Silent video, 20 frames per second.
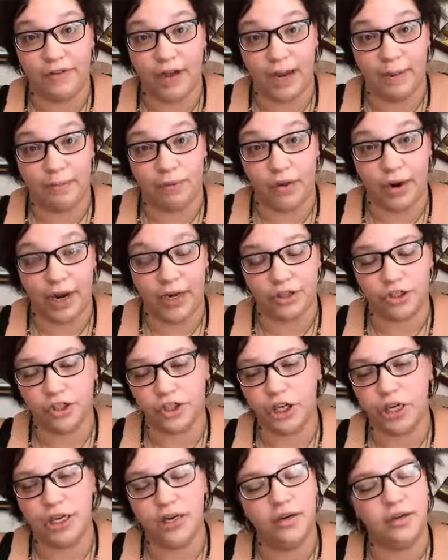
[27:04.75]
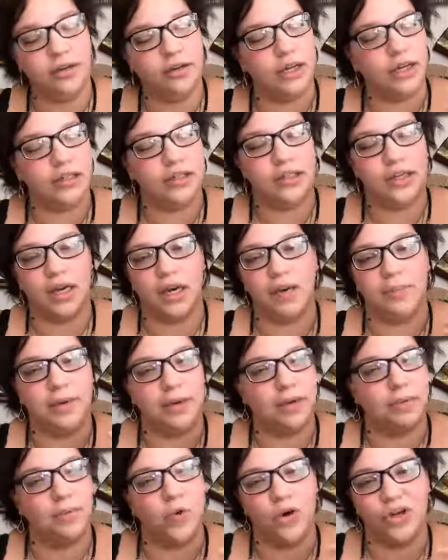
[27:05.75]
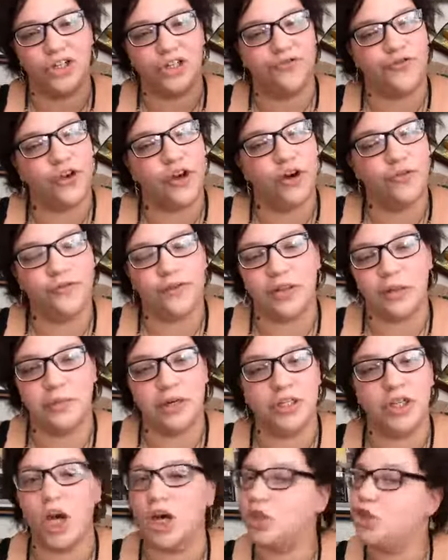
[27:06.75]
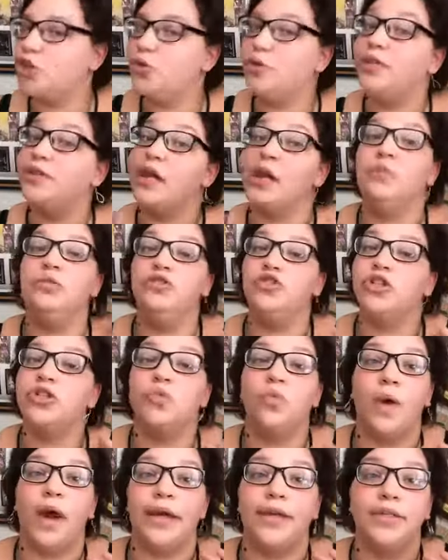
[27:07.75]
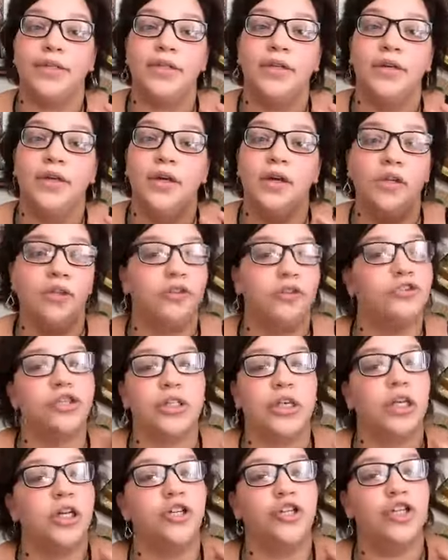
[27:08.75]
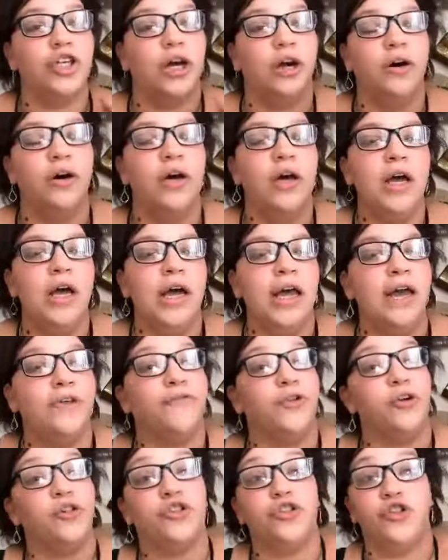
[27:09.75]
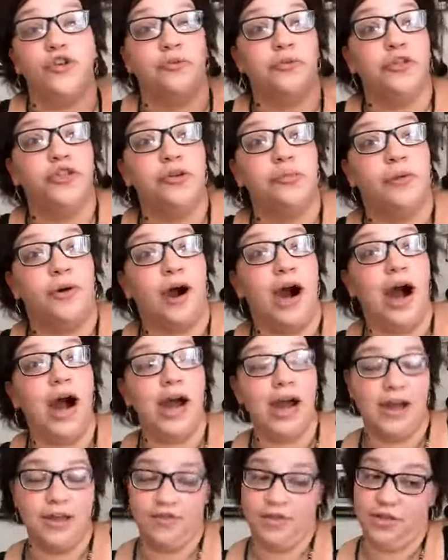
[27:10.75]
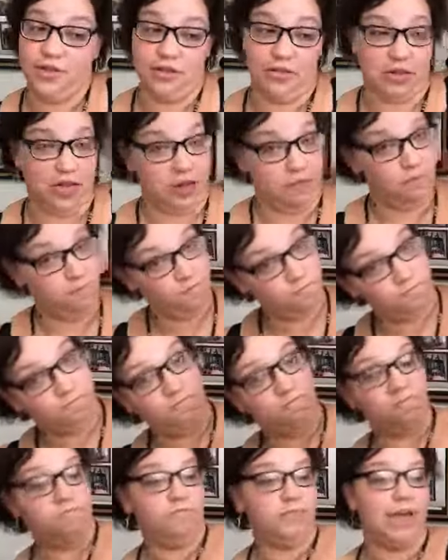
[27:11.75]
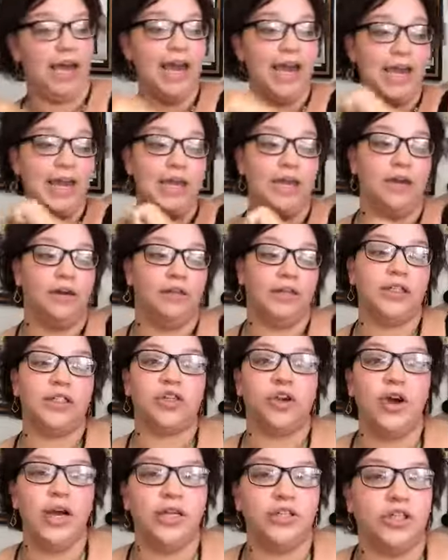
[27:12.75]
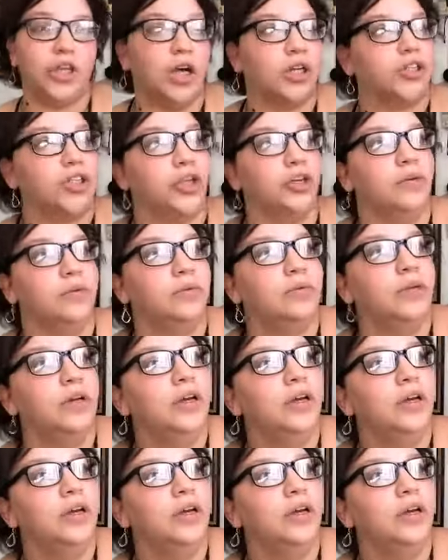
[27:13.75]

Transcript: vibration, it's going to be more difficult for them to talk to you, and they will just wait. They're just going to chill. If you're super, super high, then they're like, okay, let's go ahead and talk to you.